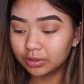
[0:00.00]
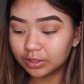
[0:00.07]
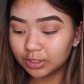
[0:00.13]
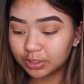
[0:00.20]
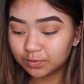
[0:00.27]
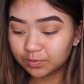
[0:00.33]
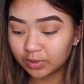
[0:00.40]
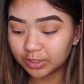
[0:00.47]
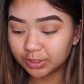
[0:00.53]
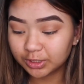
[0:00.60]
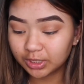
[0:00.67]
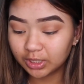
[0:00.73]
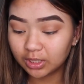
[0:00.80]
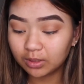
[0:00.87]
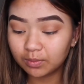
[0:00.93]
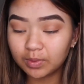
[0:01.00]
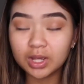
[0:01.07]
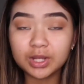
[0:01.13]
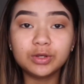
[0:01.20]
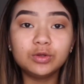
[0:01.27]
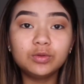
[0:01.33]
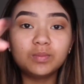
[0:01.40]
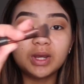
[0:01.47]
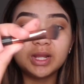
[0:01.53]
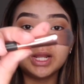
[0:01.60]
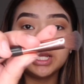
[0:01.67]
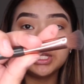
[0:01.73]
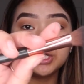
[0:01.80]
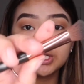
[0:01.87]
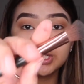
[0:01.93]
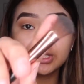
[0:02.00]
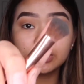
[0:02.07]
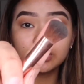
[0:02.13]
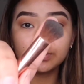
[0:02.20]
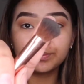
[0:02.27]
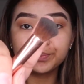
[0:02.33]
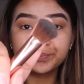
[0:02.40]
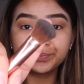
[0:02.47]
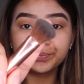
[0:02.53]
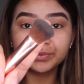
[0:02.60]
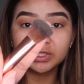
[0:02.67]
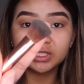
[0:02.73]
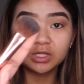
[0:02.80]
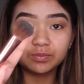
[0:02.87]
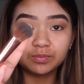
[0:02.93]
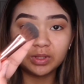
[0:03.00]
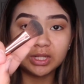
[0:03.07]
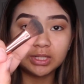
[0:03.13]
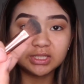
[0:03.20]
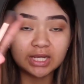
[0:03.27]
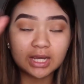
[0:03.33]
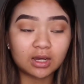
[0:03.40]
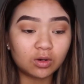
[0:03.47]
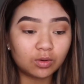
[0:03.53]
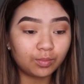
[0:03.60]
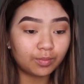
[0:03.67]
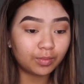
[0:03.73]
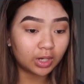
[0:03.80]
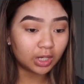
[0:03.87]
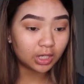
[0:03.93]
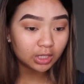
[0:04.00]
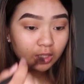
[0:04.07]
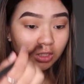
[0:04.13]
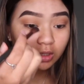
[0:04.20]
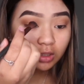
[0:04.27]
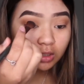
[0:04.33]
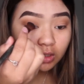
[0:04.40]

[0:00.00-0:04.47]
this brush here by Nude by Nature to blend out my